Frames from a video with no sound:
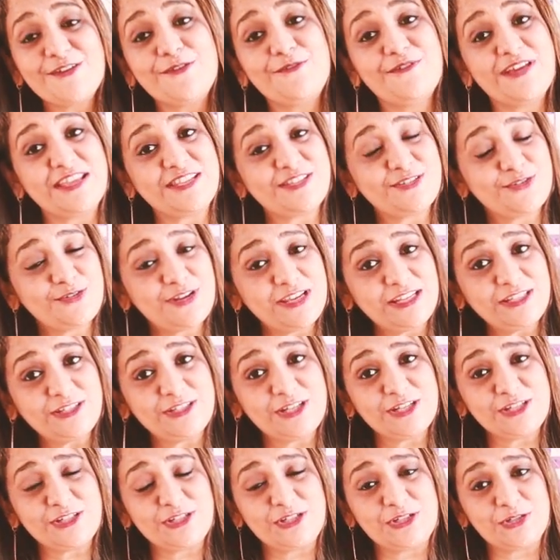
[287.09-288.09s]

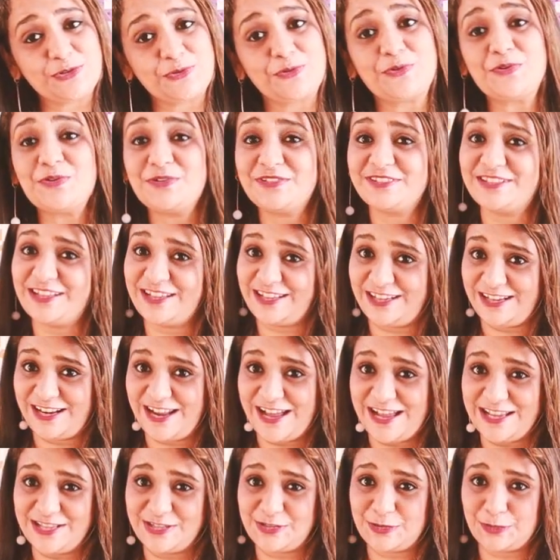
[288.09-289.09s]
restricted to the
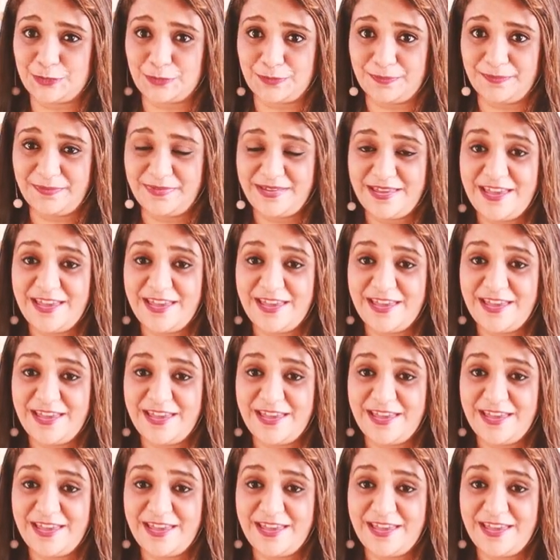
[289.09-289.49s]
classroom.